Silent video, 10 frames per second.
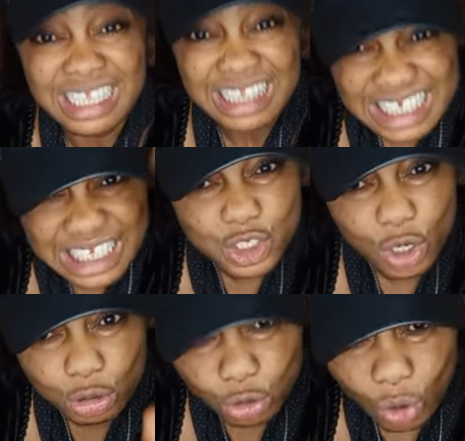This is
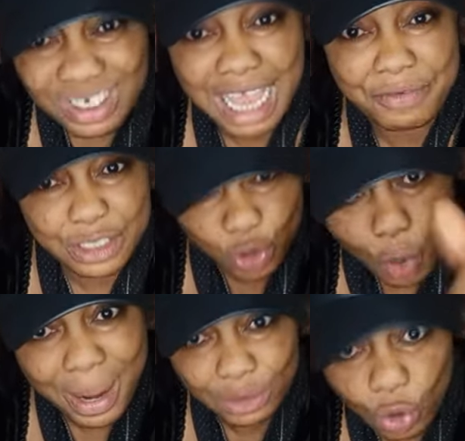your turn. Life is turn
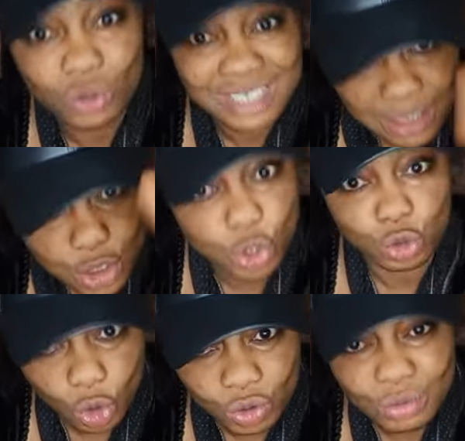by turn. This is your
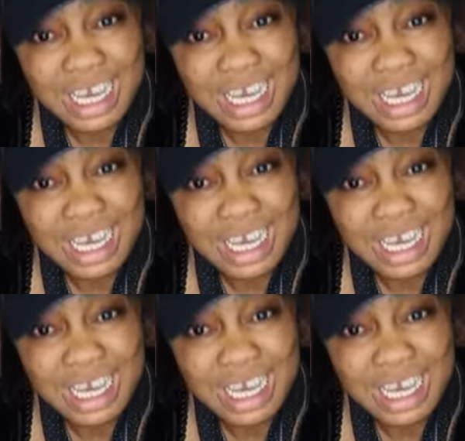turn.